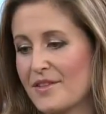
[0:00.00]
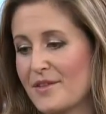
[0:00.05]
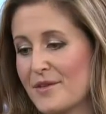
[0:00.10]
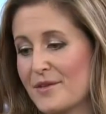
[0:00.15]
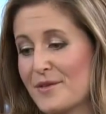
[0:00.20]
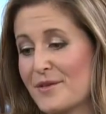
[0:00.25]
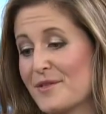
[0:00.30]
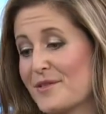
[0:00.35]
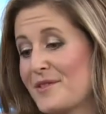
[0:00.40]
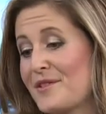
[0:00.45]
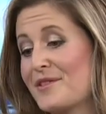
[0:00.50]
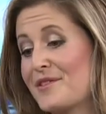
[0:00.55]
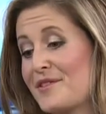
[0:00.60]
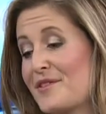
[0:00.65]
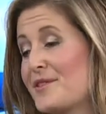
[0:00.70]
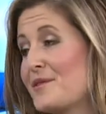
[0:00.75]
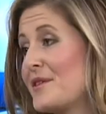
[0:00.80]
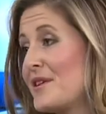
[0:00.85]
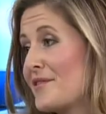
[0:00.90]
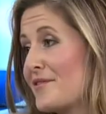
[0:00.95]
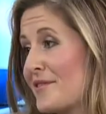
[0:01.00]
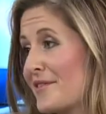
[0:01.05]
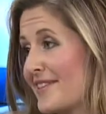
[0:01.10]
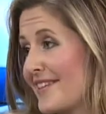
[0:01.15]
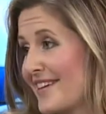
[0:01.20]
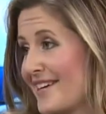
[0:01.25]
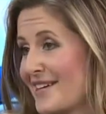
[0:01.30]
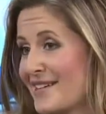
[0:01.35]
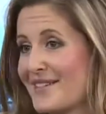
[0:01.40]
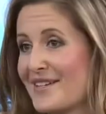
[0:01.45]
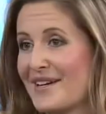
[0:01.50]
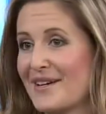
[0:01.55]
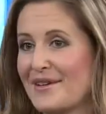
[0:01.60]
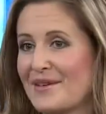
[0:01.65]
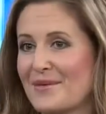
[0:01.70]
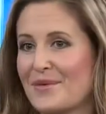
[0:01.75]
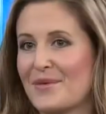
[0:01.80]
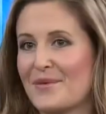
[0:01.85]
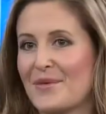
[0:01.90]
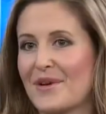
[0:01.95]
the, it's two different things. I
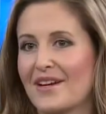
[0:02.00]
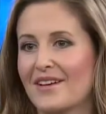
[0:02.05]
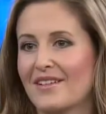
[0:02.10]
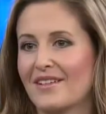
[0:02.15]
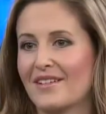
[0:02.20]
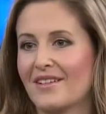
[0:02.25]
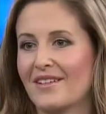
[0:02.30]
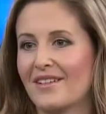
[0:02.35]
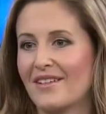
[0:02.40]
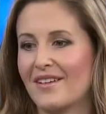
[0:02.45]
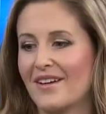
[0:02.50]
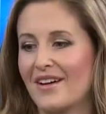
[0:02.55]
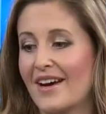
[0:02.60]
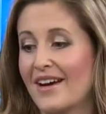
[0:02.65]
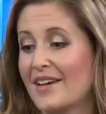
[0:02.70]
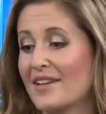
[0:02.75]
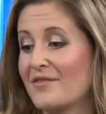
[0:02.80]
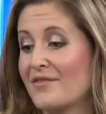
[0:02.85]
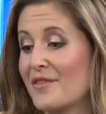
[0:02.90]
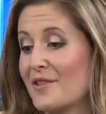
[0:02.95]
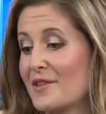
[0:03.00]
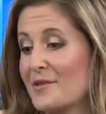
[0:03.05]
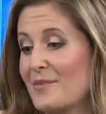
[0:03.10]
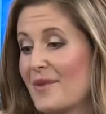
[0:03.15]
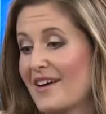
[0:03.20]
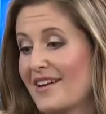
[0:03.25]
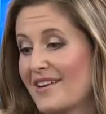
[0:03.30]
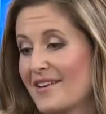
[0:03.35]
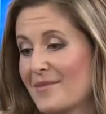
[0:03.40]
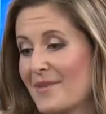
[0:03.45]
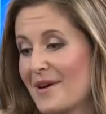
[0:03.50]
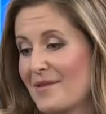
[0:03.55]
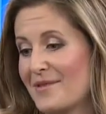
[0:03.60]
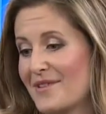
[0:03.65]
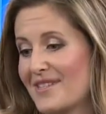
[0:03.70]
when I first met him, I was